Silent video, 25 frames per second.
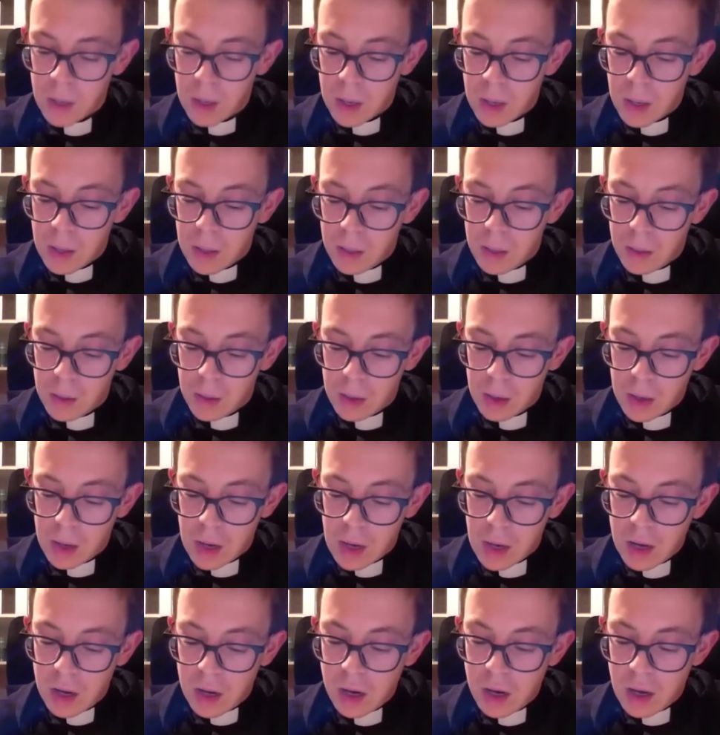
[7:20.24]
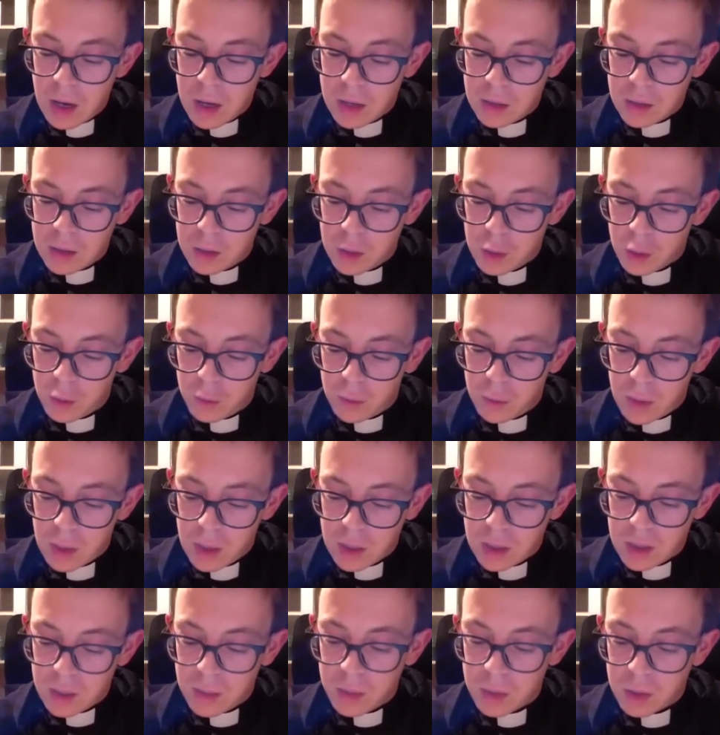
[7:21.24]
The analysis of
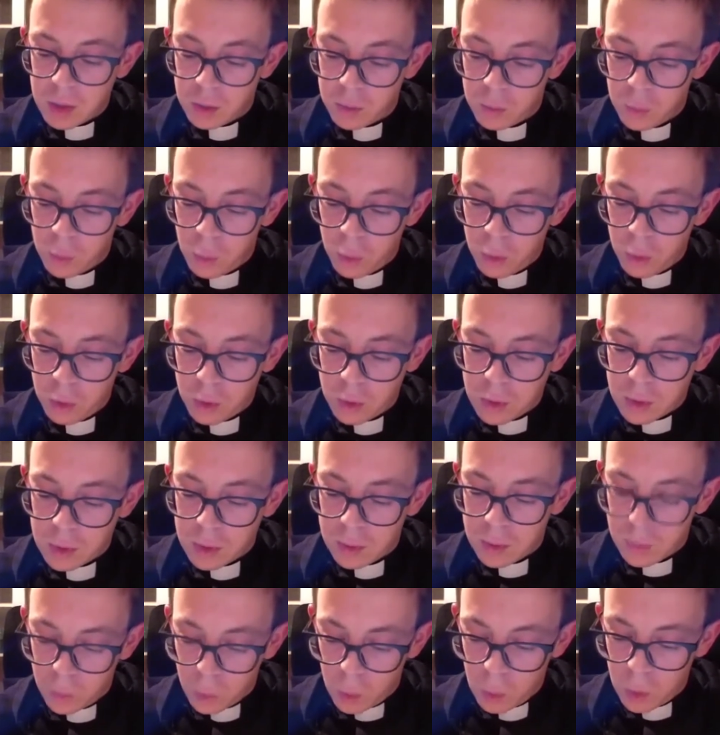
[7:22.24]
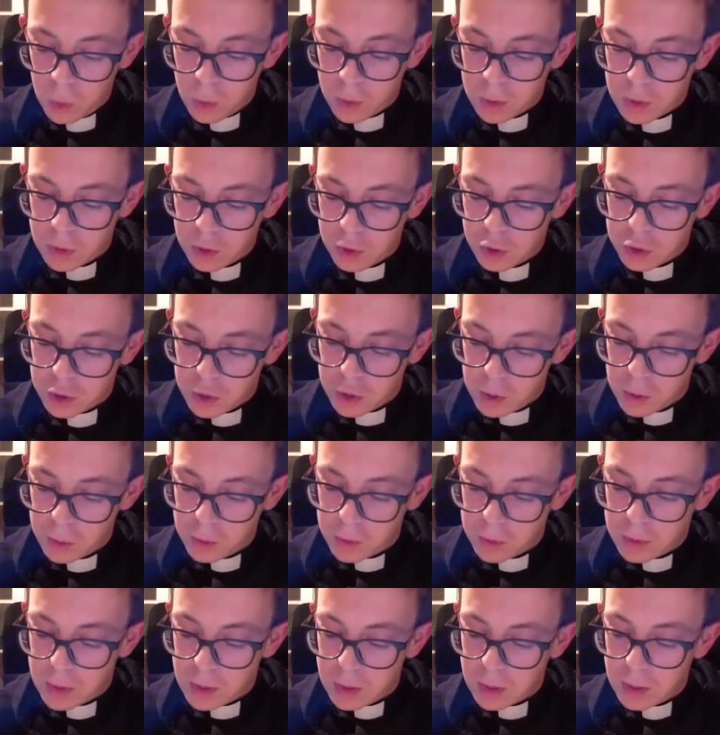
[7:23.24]
Assmann's works
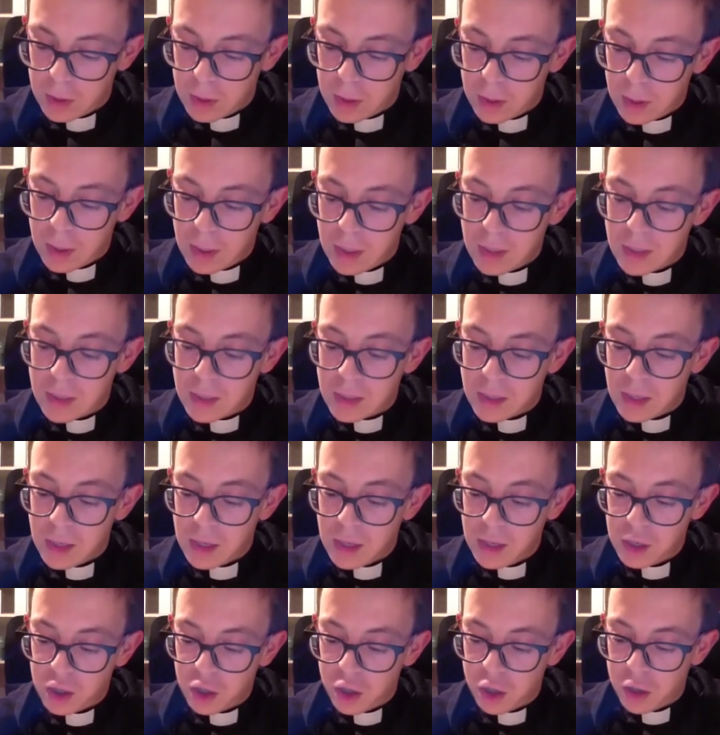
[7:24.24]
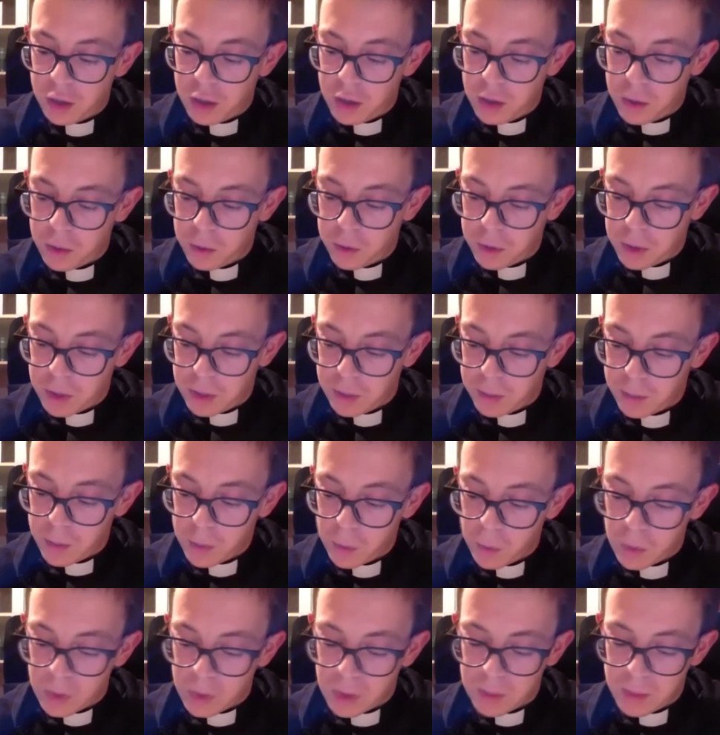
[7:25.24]
shows that his initial theory
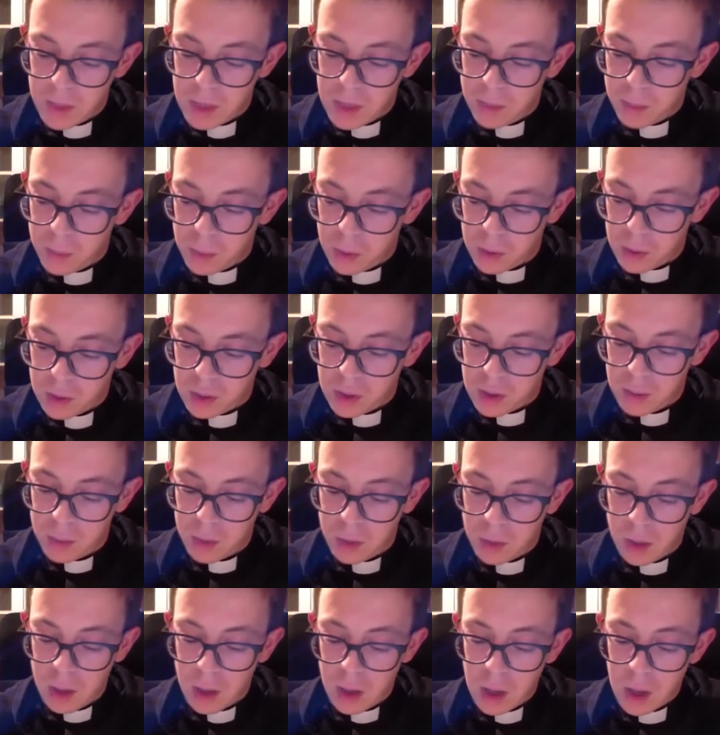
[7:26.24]
was made possible